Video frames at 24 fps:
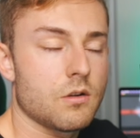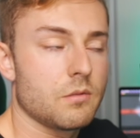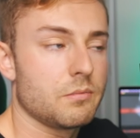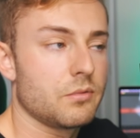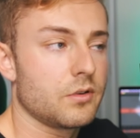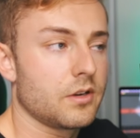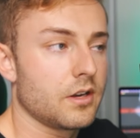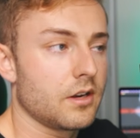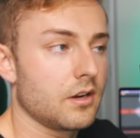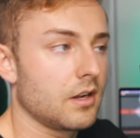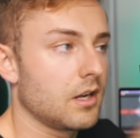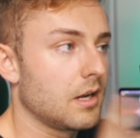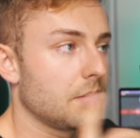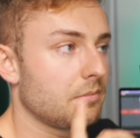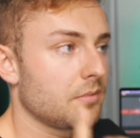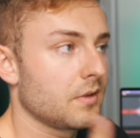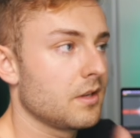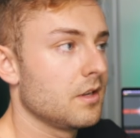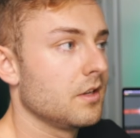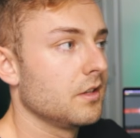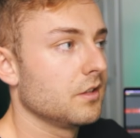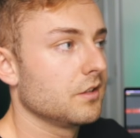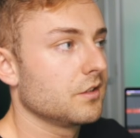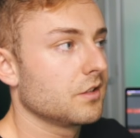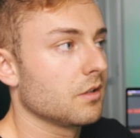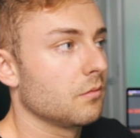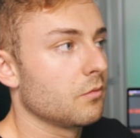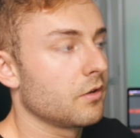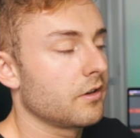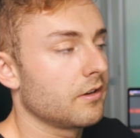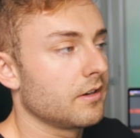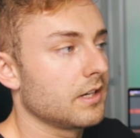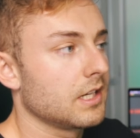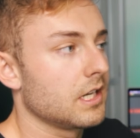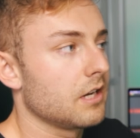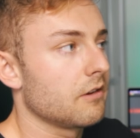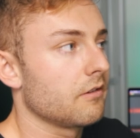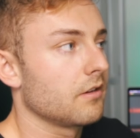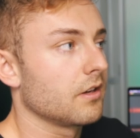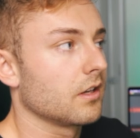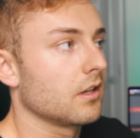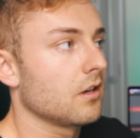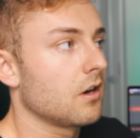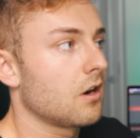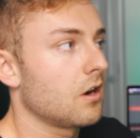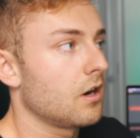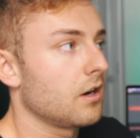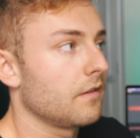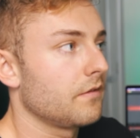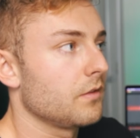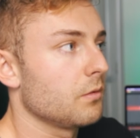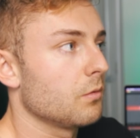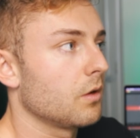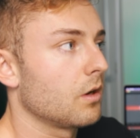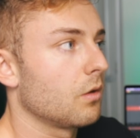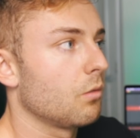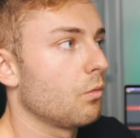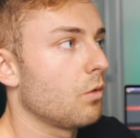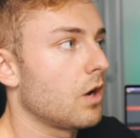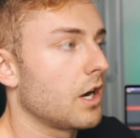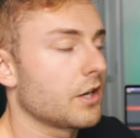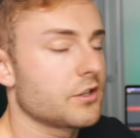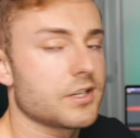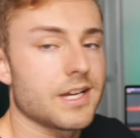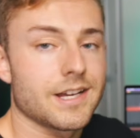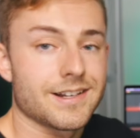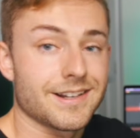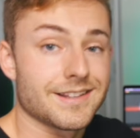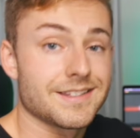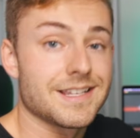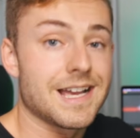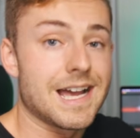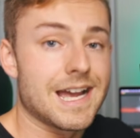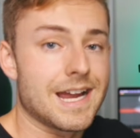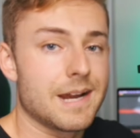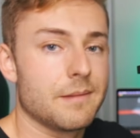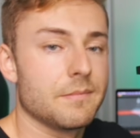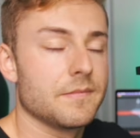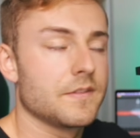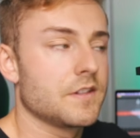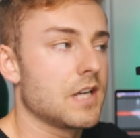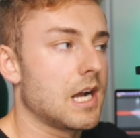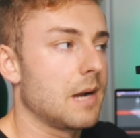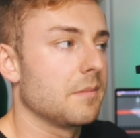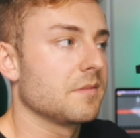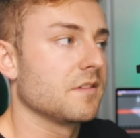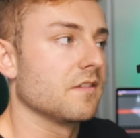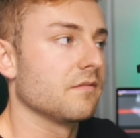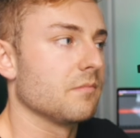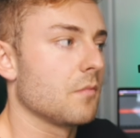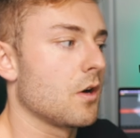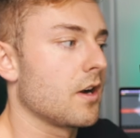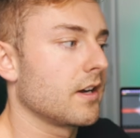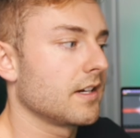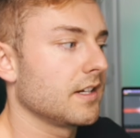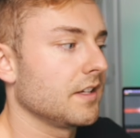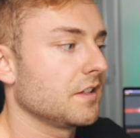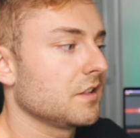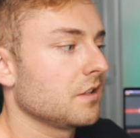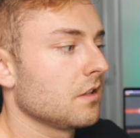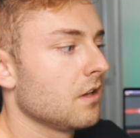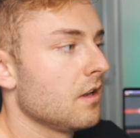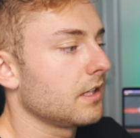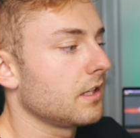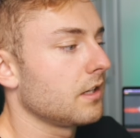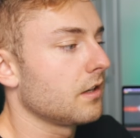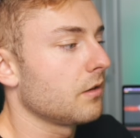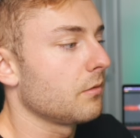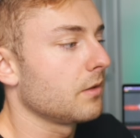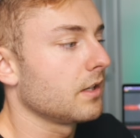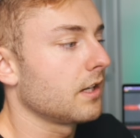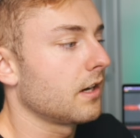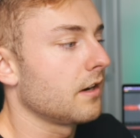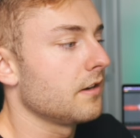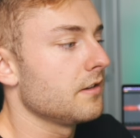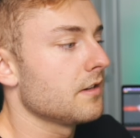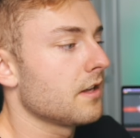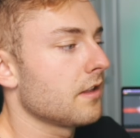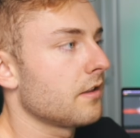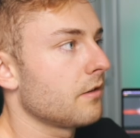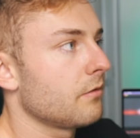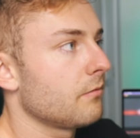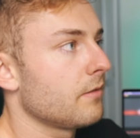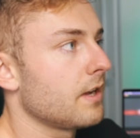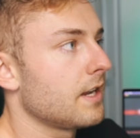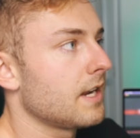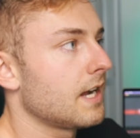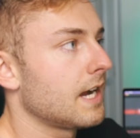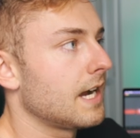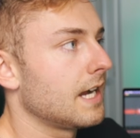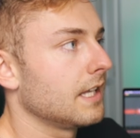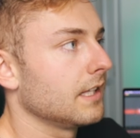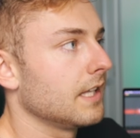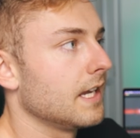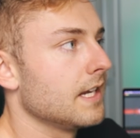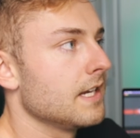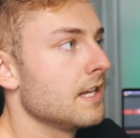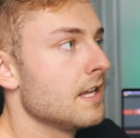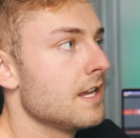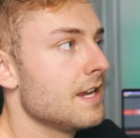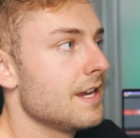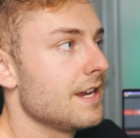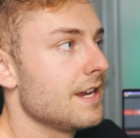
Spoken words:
I'll put it up somewhere in here in a card if you want to watch how to time tops of markets. Here we got another red highlight,